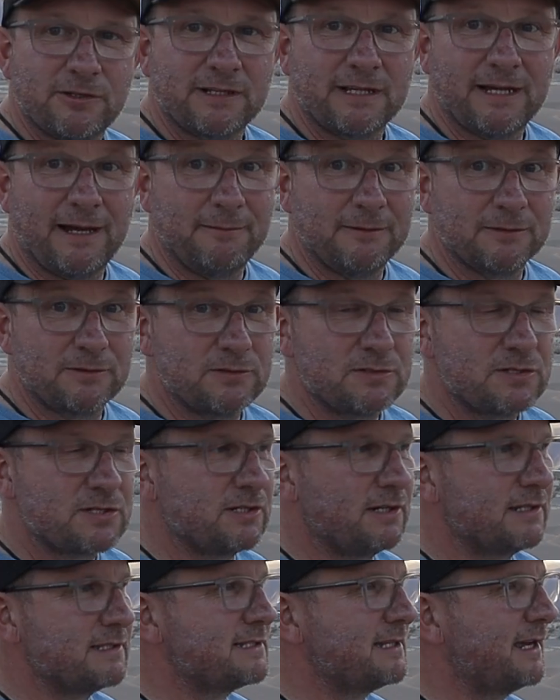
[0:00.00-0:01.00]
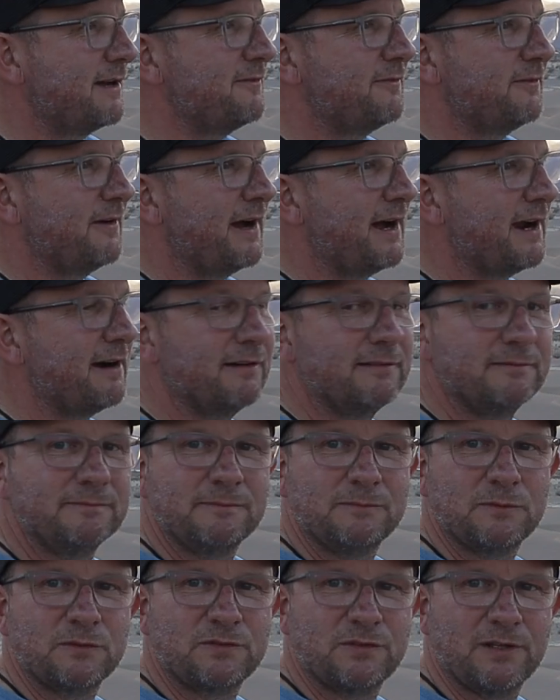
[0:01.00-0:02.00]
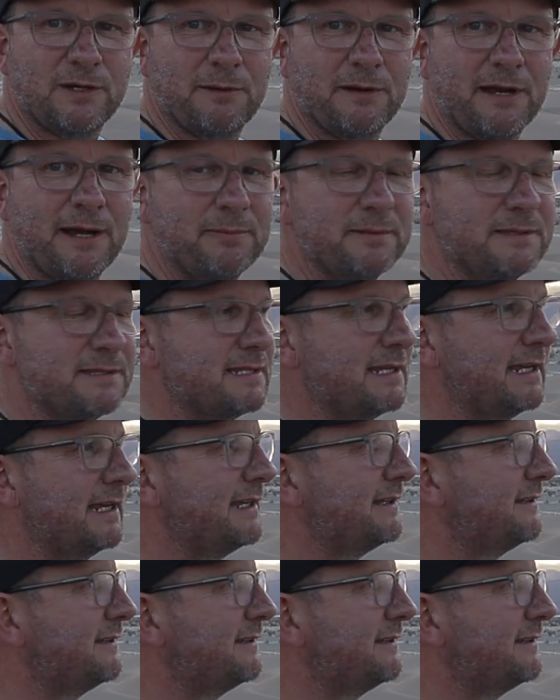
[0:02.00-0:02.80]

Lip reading: a couple of good shots so far, and we'll see what happens here,